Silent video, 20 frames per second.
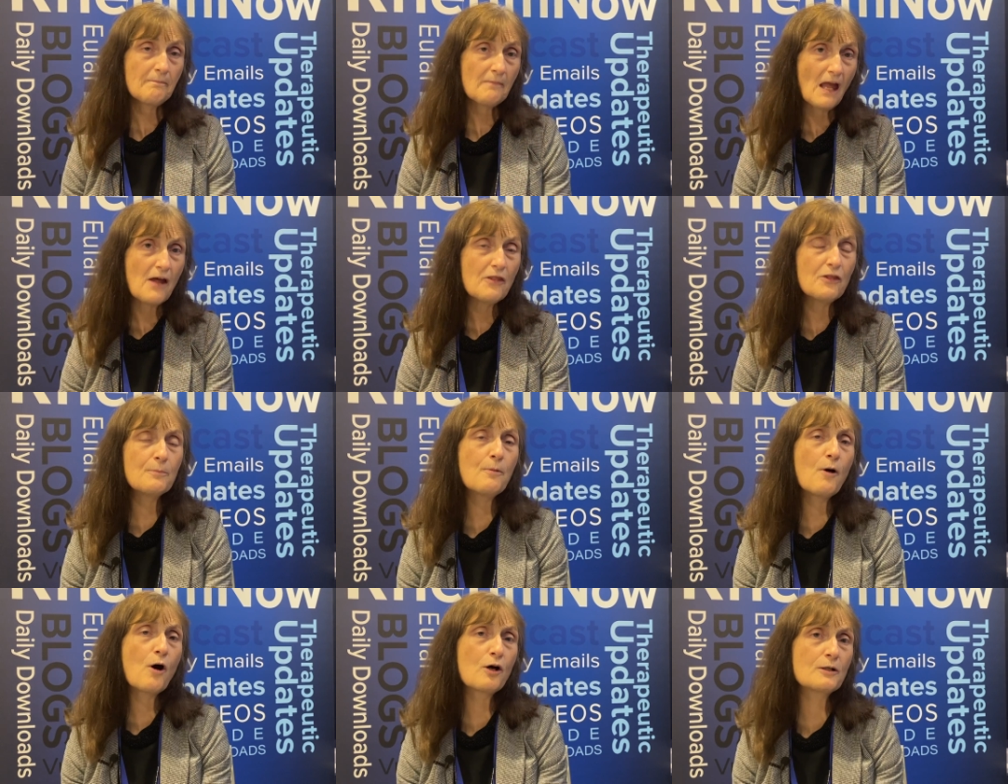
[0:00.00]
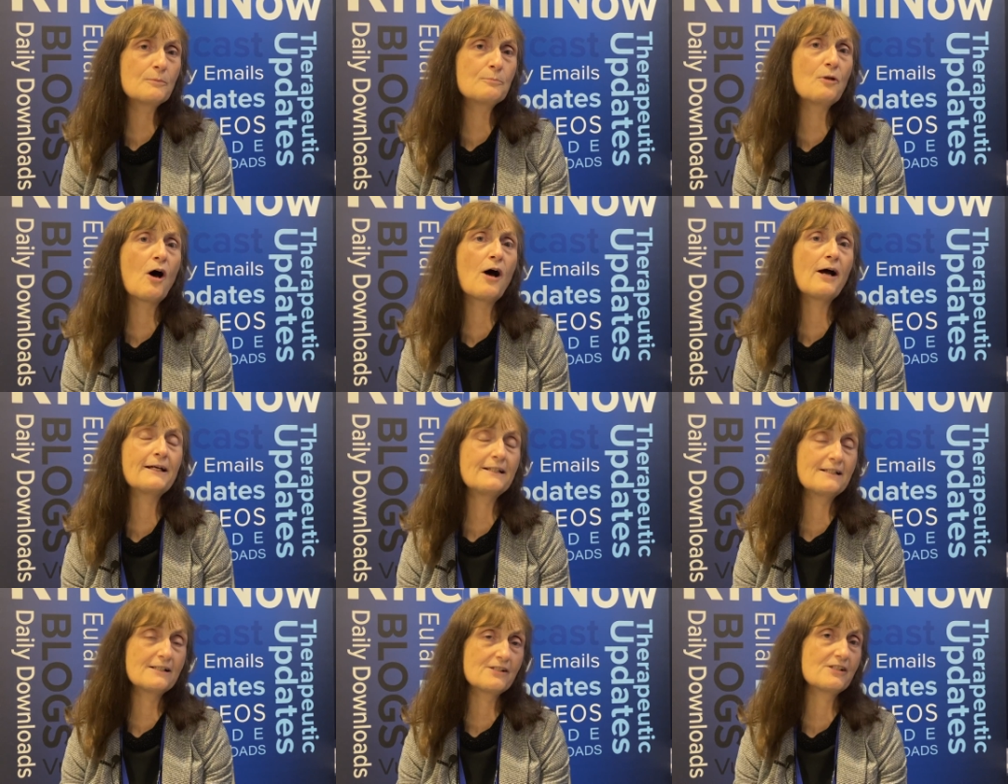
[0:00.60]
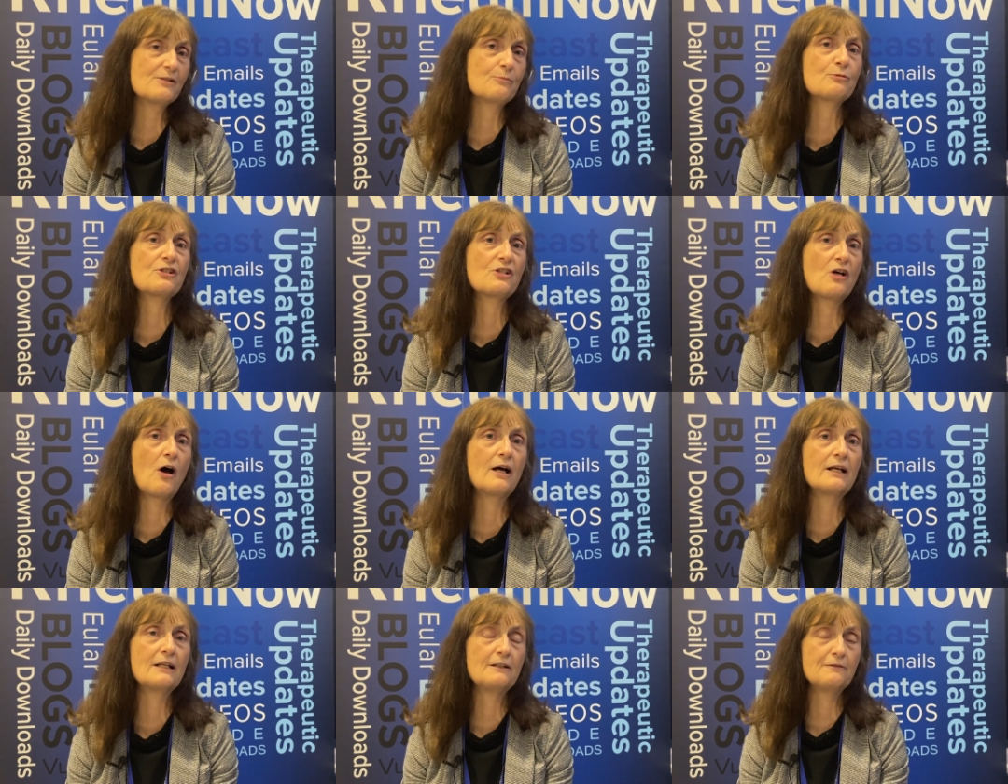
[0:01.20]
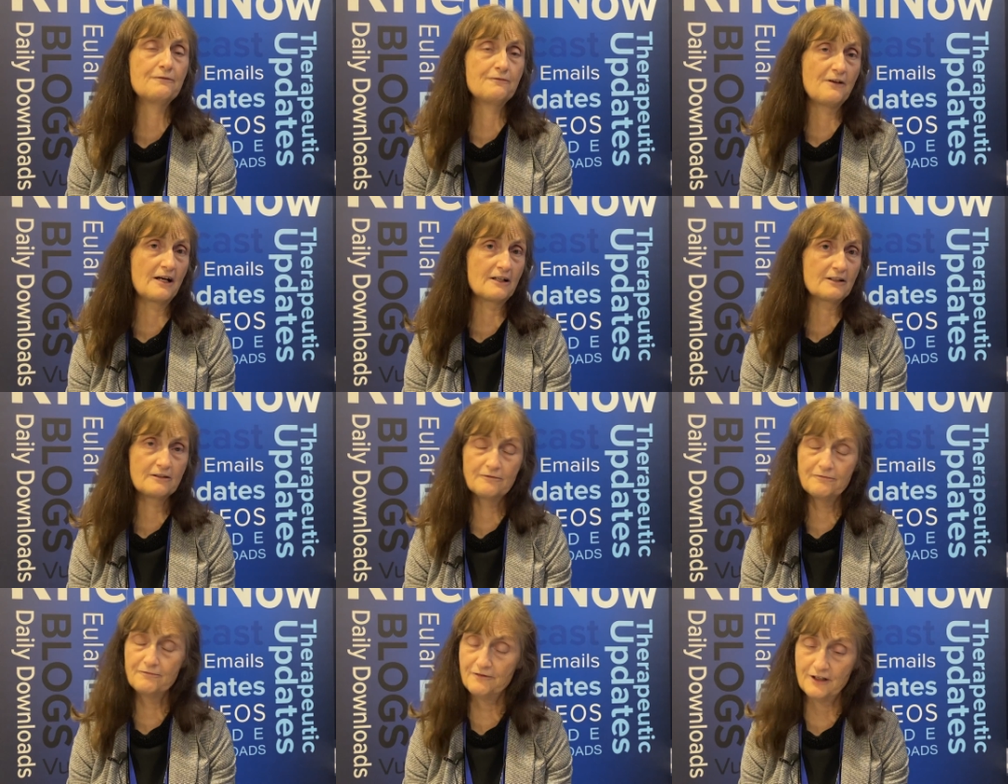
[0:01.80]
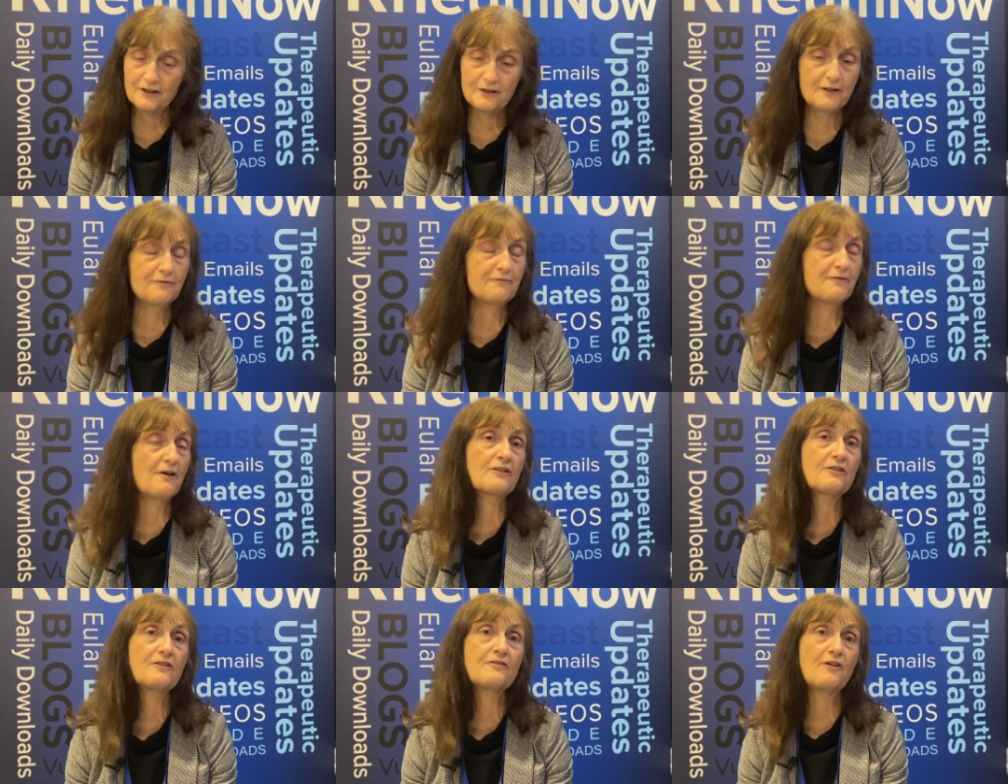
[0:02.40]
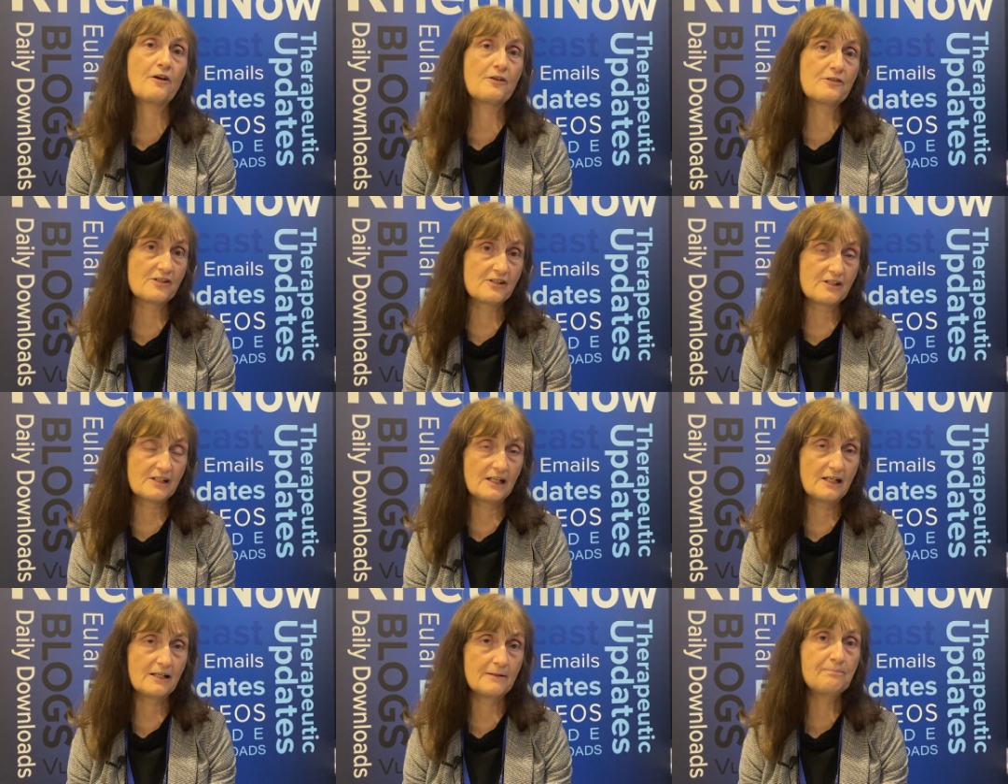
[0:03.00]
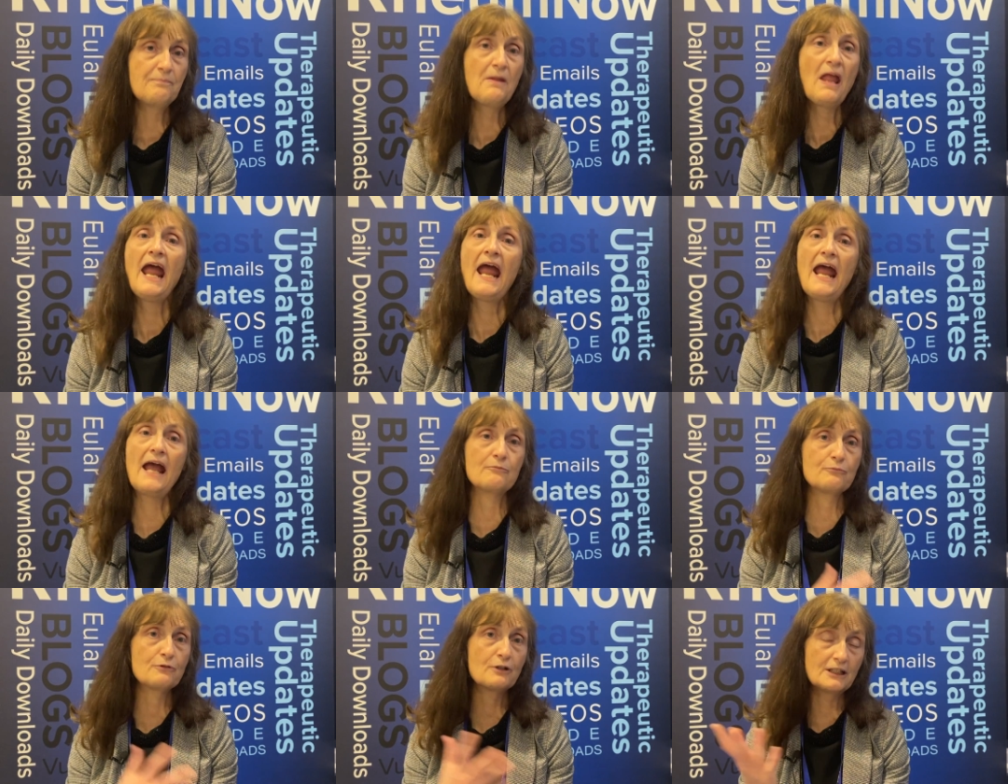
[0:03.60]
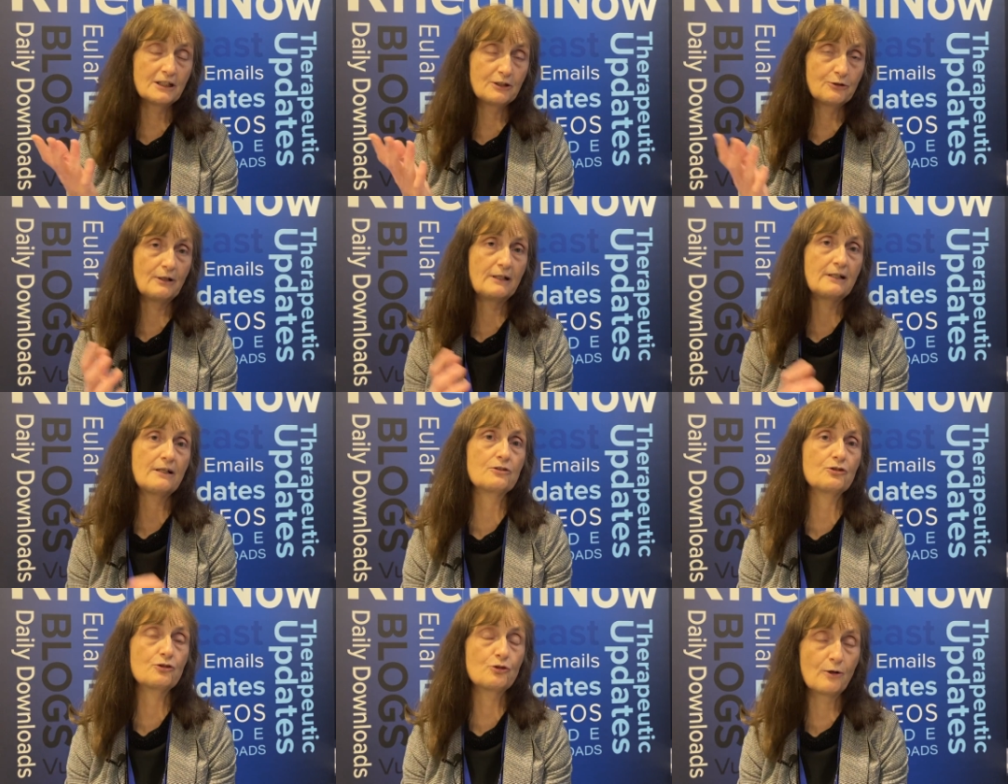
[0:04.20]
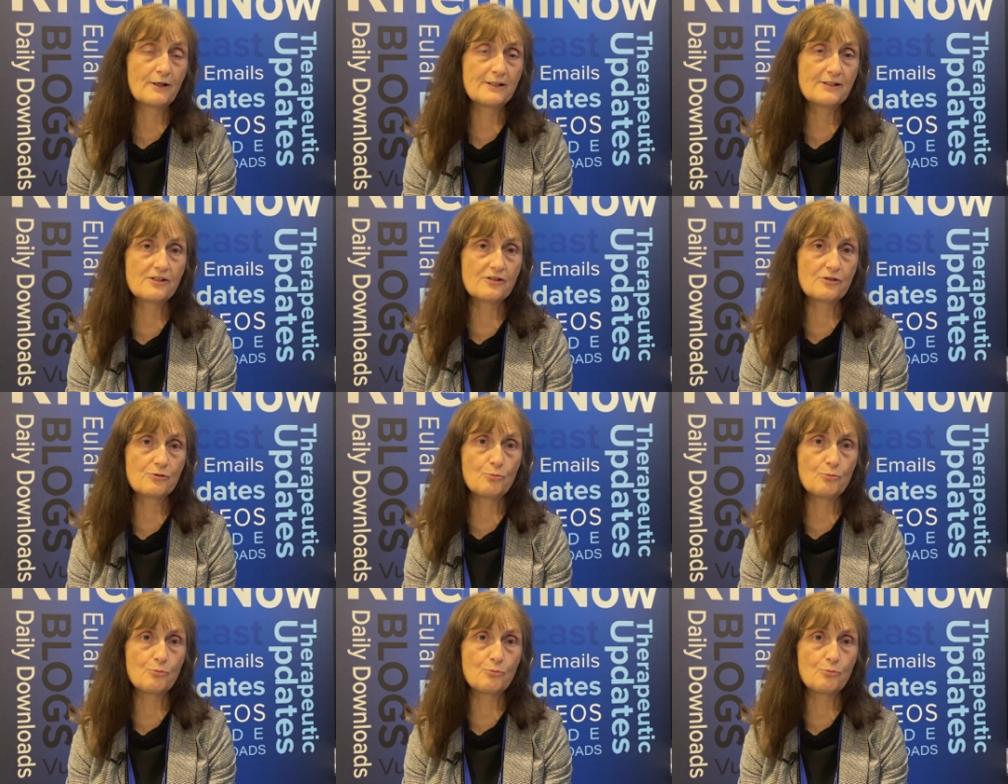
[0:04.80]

And the bottom line is it was highly effective, very effective on skin, and really great on joints as